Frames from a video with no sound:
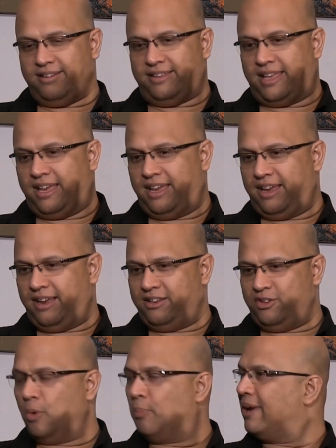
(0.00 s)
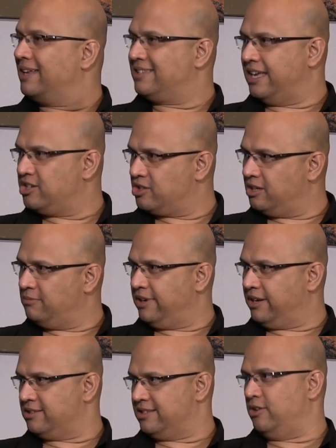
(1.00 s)
They don't pay attention
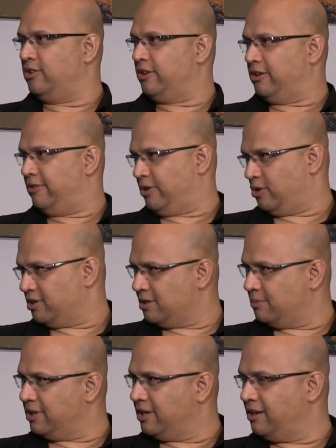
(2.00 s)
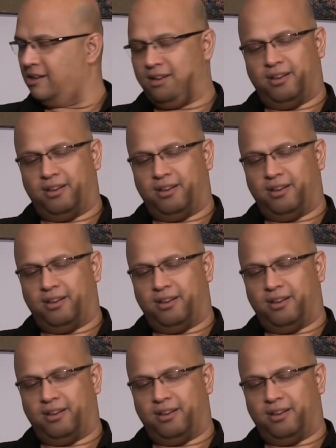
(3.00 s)
because they know they're going to record something.